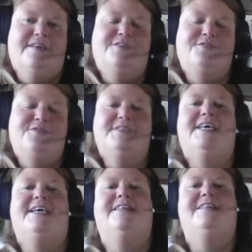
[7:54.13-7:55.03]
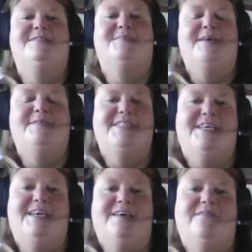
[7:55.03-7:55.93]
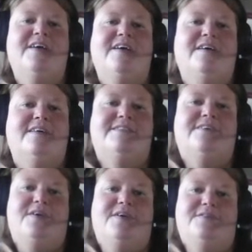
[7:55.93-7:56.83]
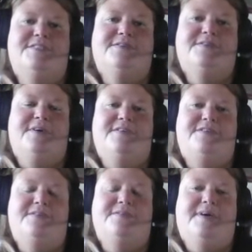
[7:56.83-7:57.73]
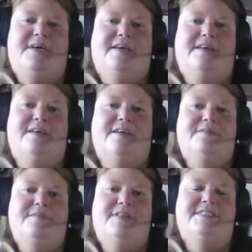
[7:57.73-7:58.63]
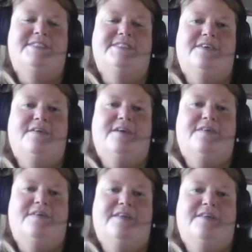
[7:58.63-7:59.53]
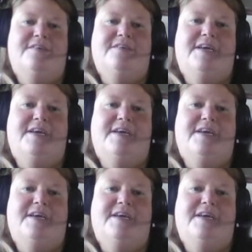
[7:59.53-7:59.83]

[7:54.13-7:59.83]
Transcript: intro to science is what I was thinking of. So you're just going to read the scenario, and then you're